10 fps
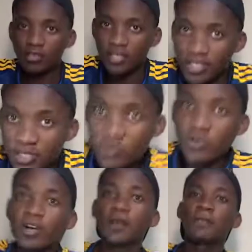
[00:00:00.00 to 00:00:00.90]
Yes,
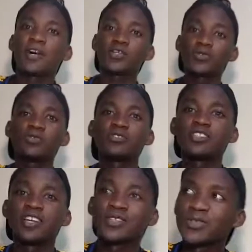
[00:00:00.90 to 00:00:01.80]
welcome back to
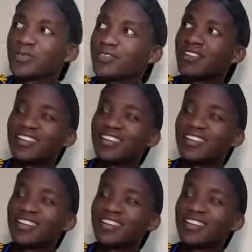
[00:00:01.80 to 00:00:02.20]
UG Hustle.